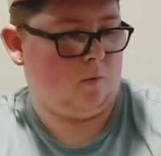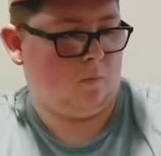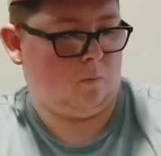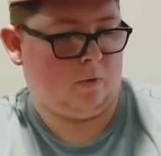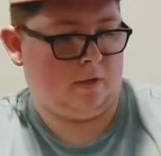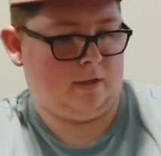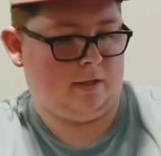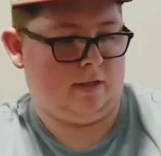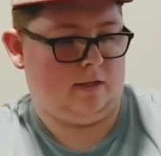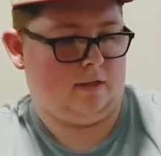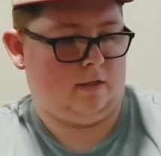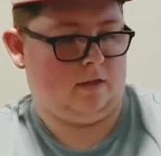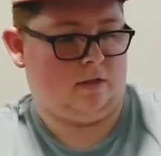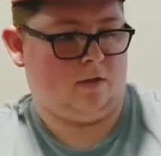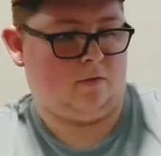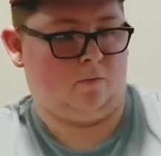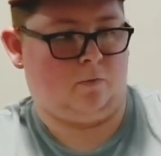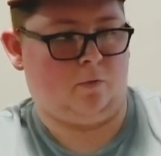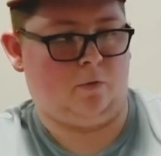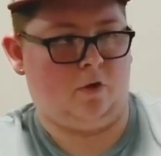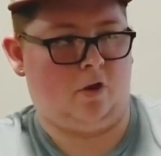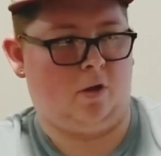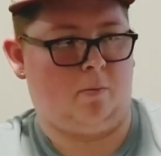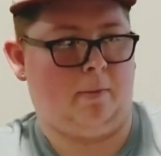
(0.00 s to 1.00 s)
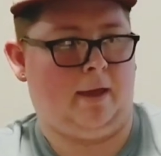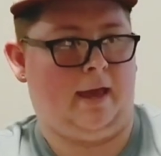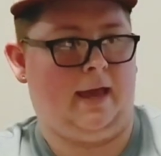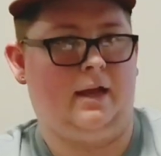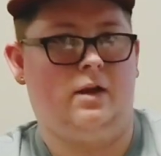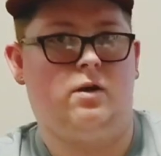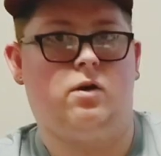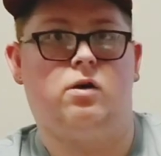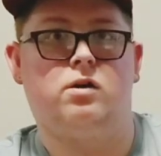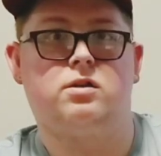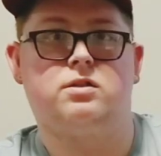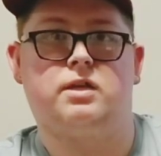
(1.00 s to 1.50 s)
when the Ruger
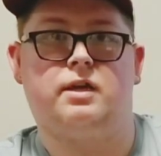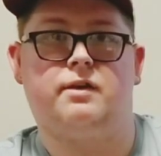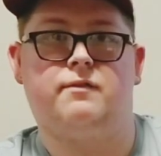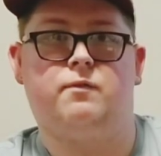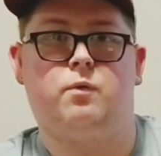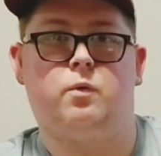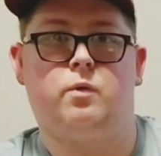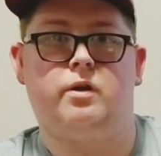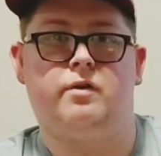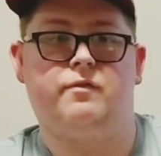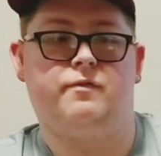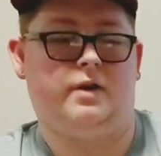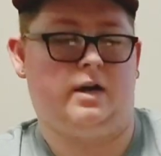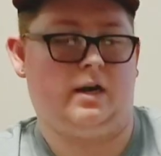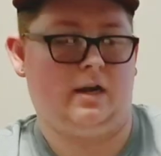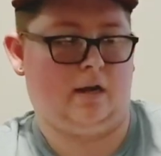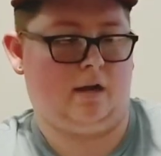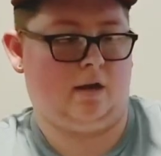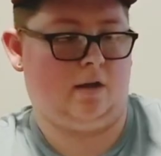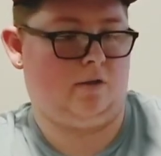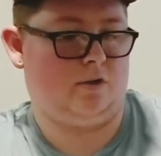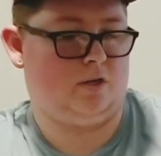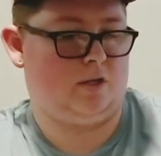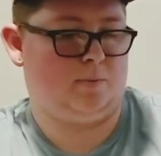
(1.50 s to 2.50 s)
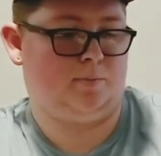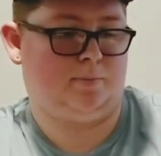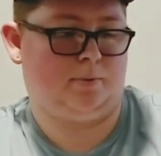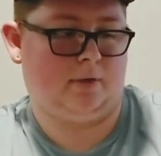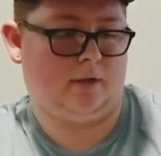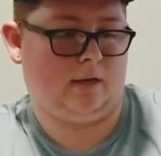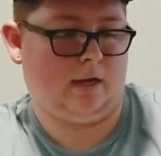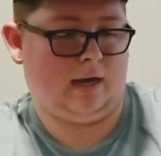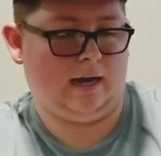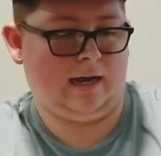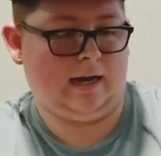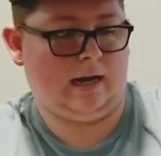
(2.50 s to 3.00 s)
mag costs like $45,
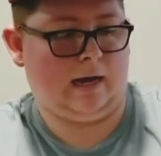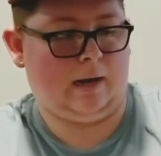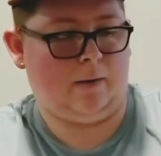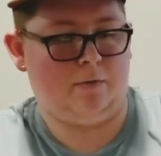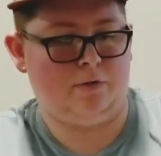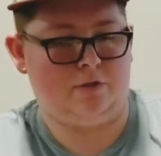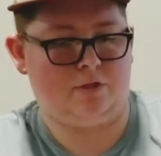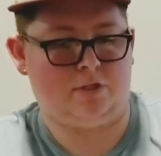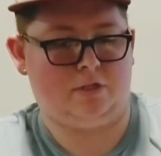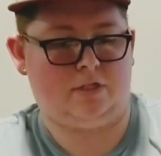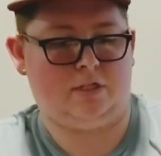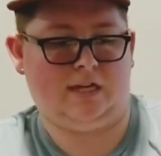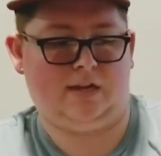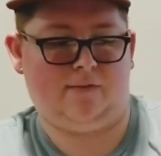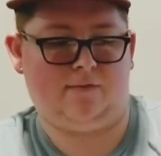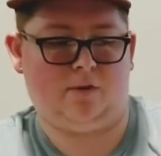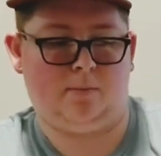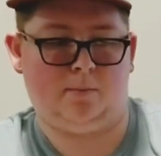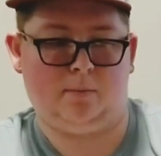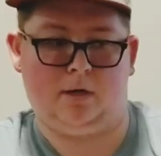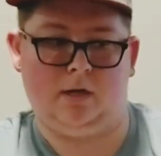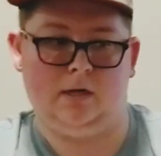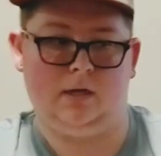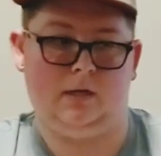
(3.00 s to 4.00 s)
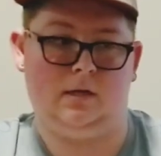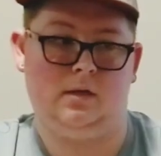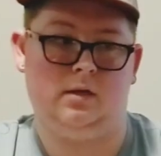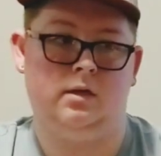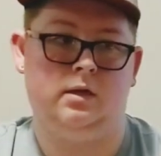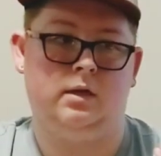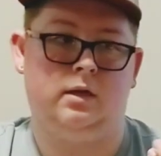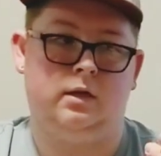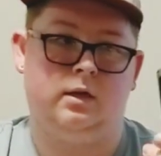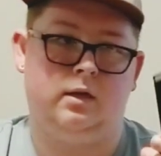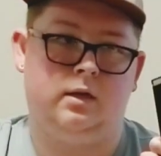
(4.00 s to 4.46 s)
but I would just save your money.